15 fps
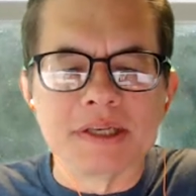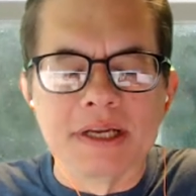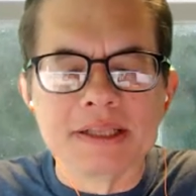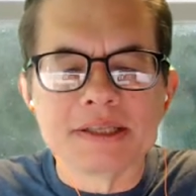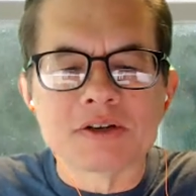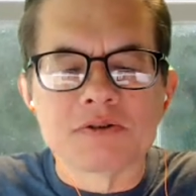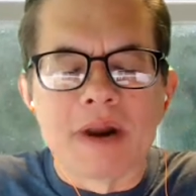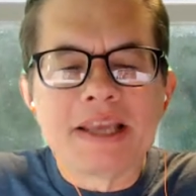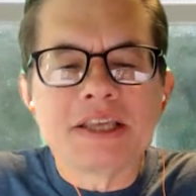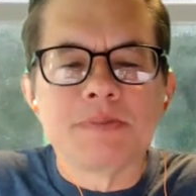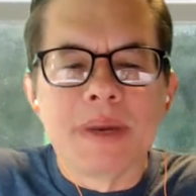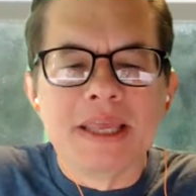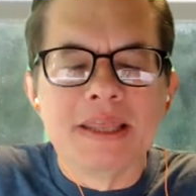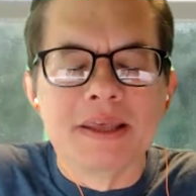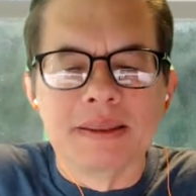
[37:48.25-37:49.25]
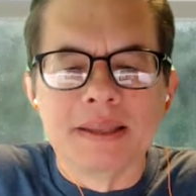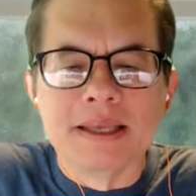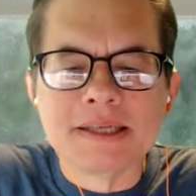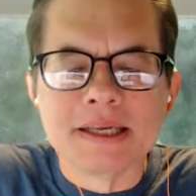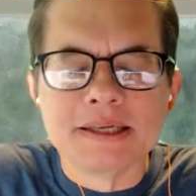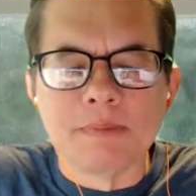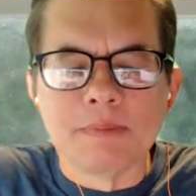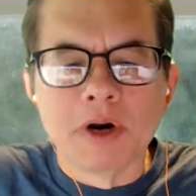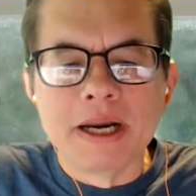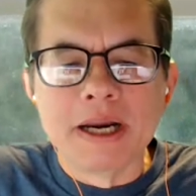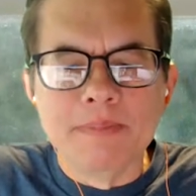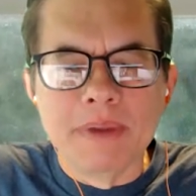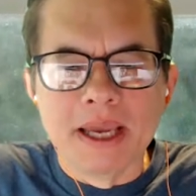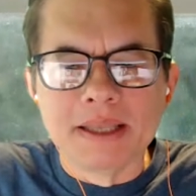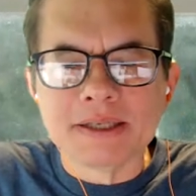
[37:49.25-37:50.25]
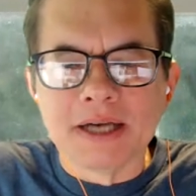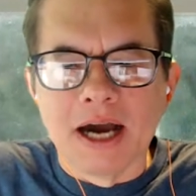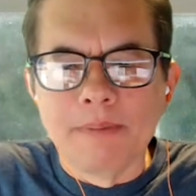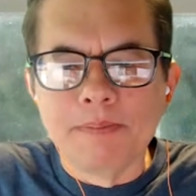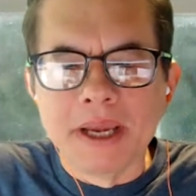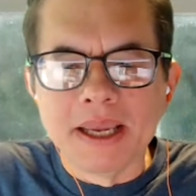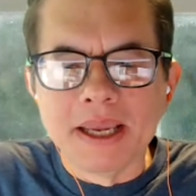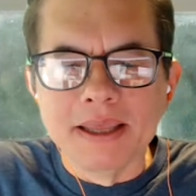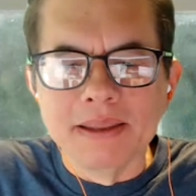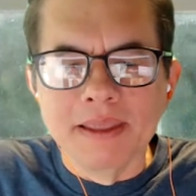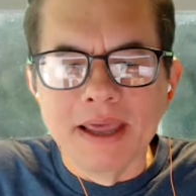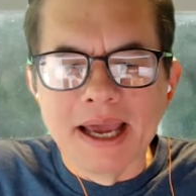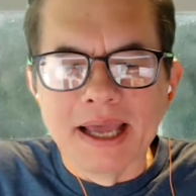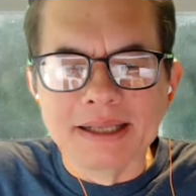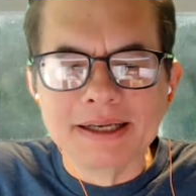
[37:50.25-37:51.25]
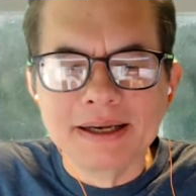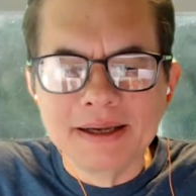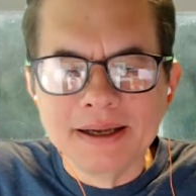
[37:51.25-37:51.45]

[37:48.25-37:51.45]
And it strikes me that this is a pretty big topic in that